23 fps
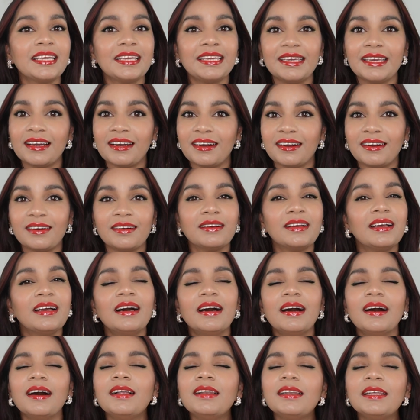Yeah,
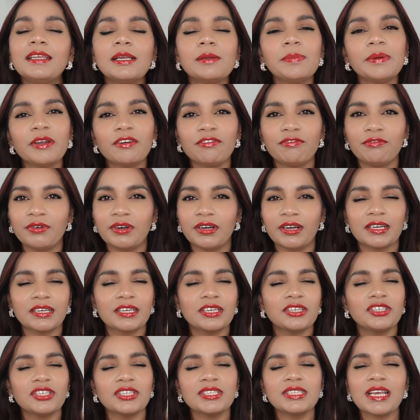a little bit of work.
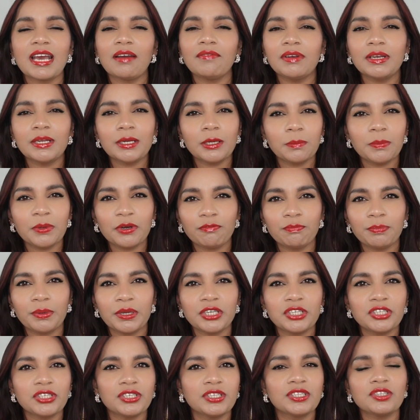Just have a little bit of
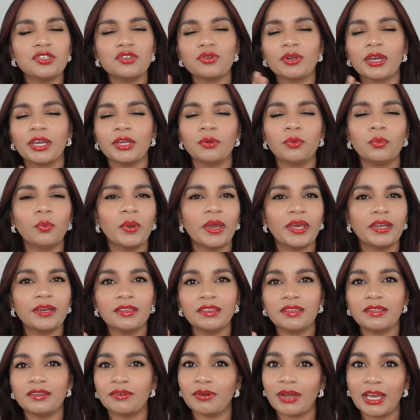patience. Try to wear it
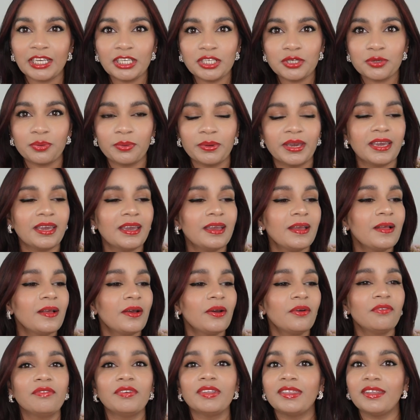the right way
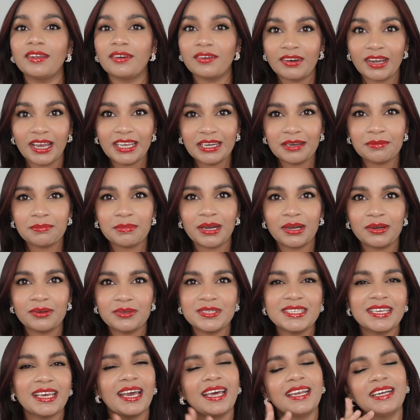with the right
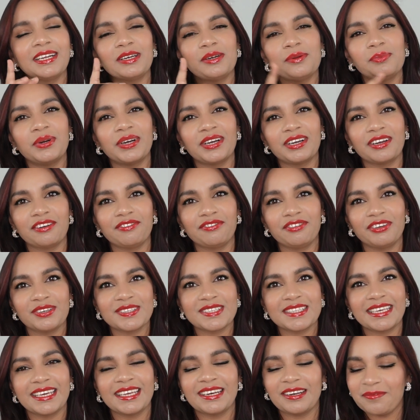amount, and it'll work out for your
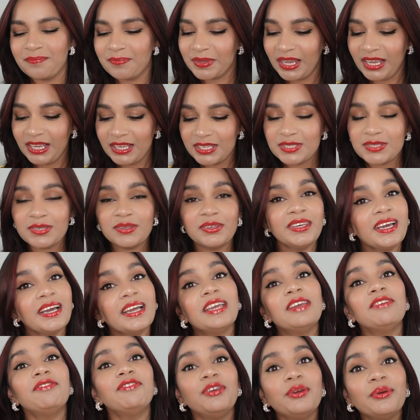skin. So yeah,
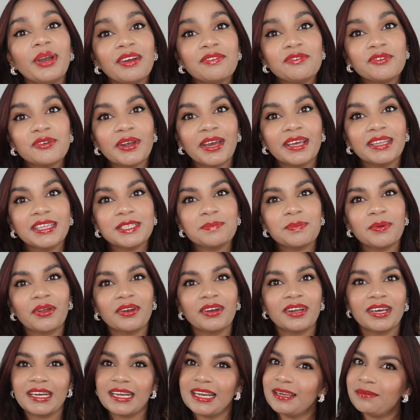if you have tried this
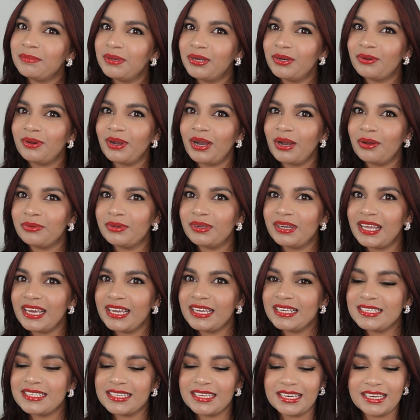product, let me know how you
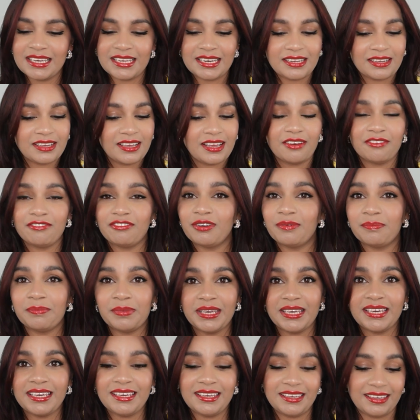liked it. For
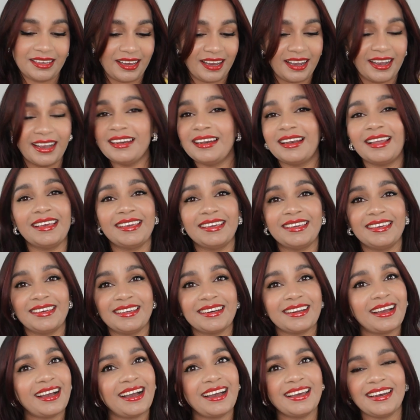me, I like it.
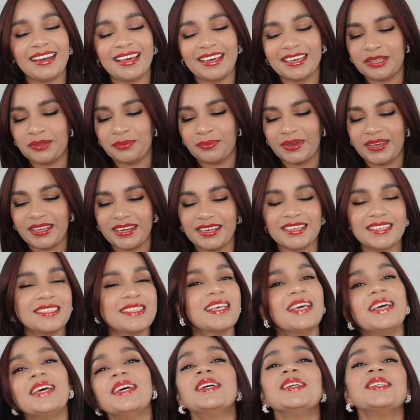I like it the way it is.
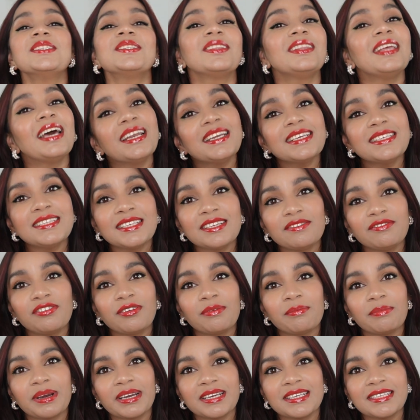So that is it
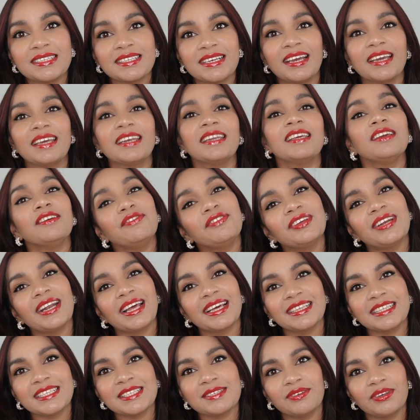from my side. If you
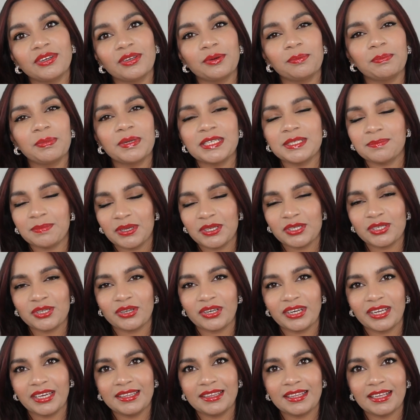like this video, please make sure to
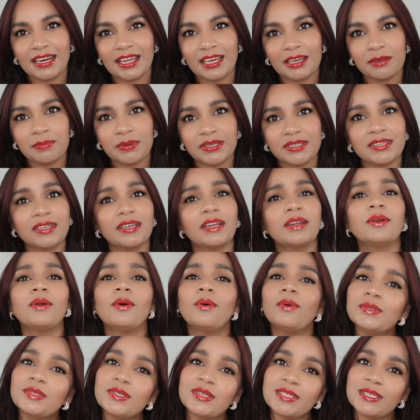hit the like button and
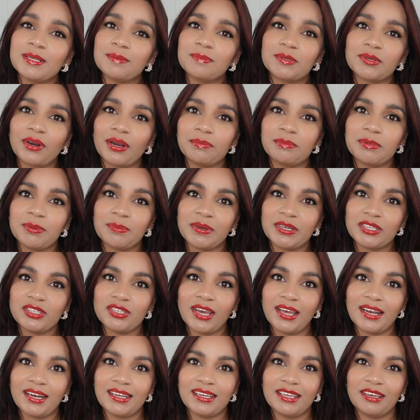also subscribe to my
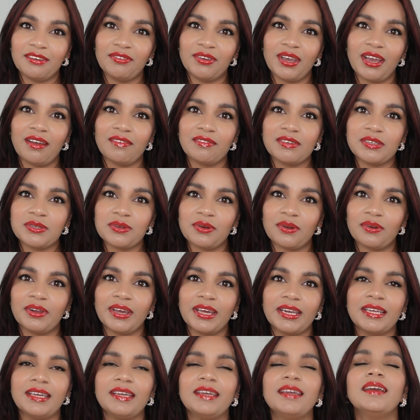channel if you haven't
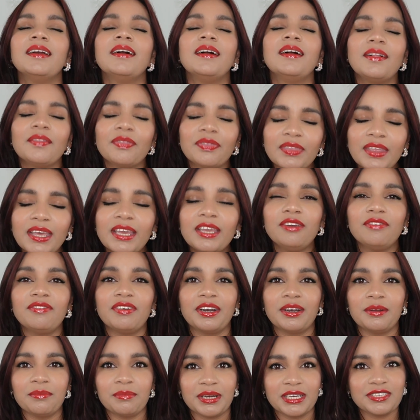already. Thank you
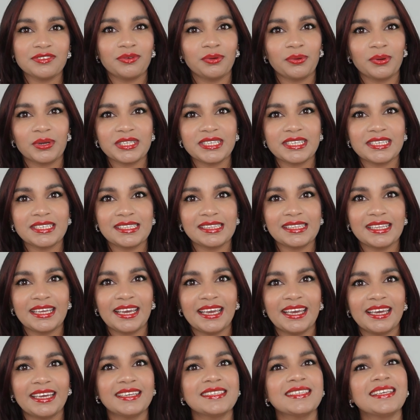very much for watching till the
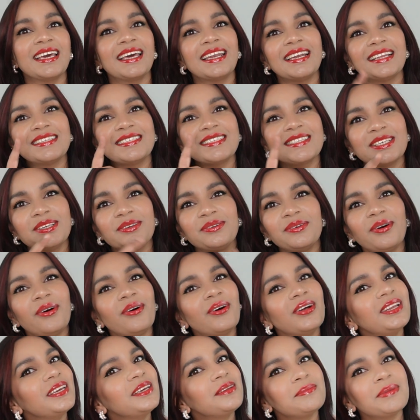end, and I'll see you
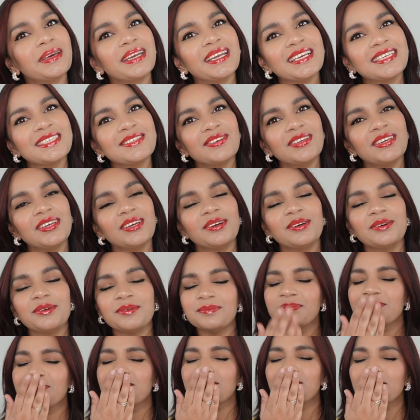all in my next video.
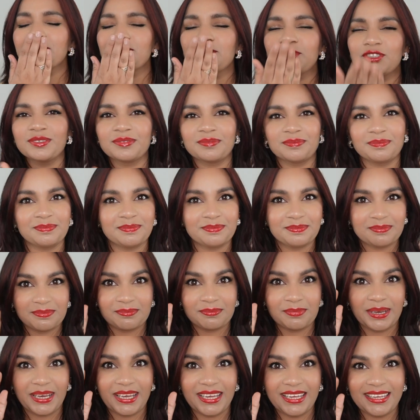
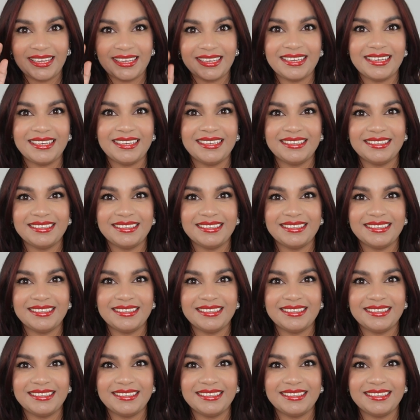Bye.